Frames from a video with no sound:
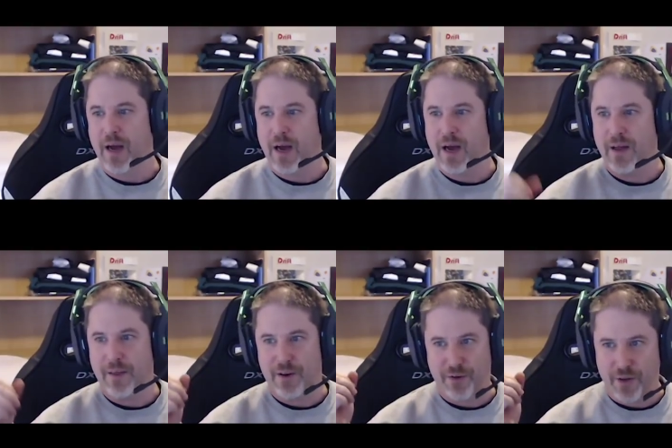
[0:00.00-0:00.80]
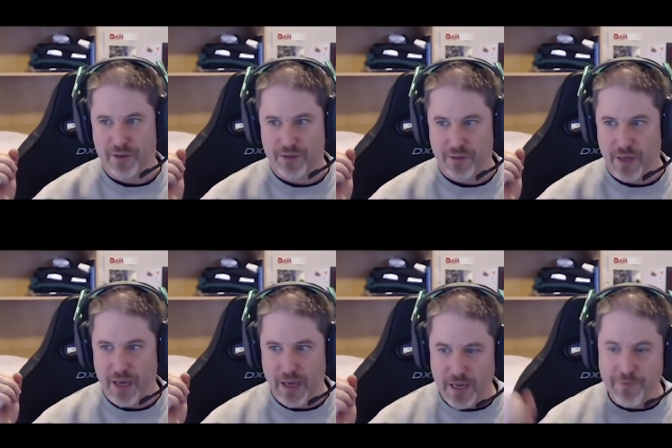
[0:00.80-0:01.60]
Uh, there's this
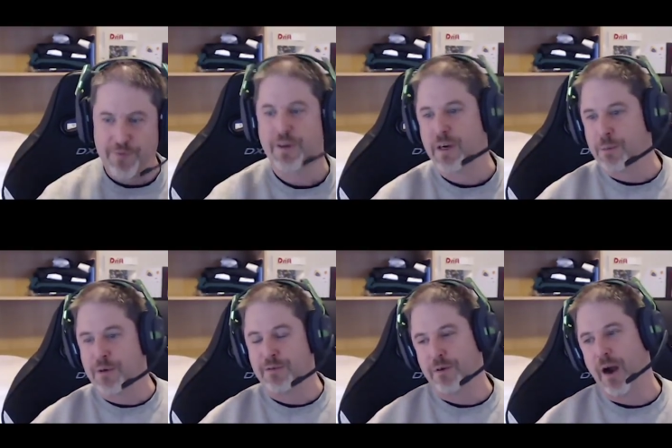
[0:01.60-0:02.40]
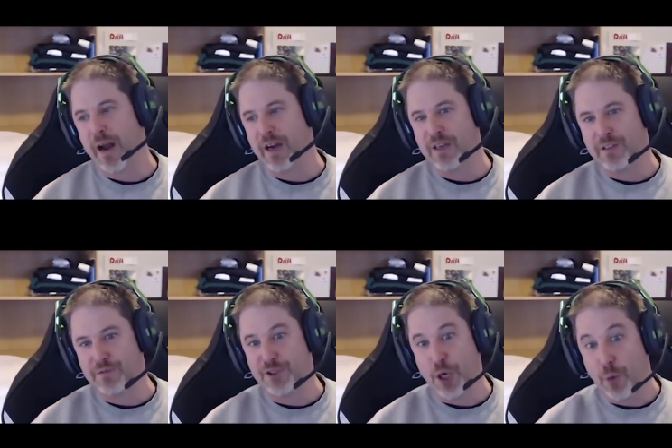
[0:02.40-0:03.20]
infinite number of varieties
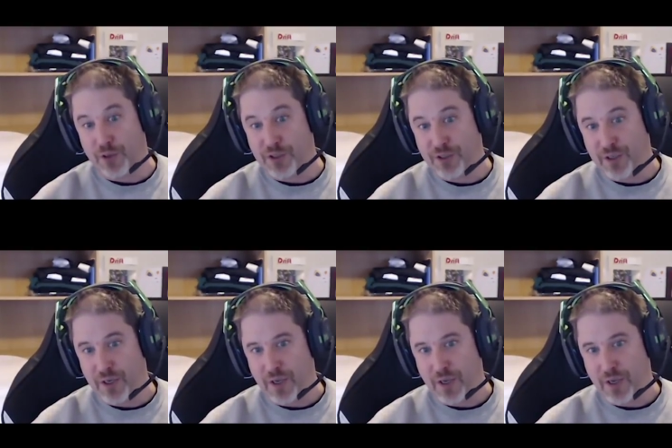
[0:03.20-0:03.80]
of jokes.